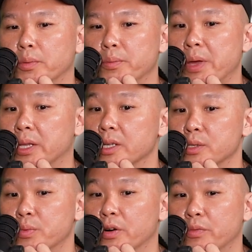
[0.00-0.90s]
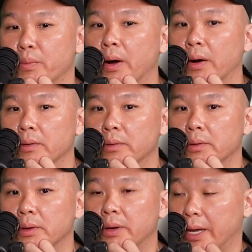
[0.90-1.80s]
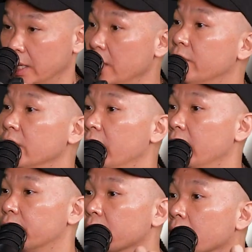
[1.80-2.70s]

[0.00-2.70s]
make this worthwhile. Like, even if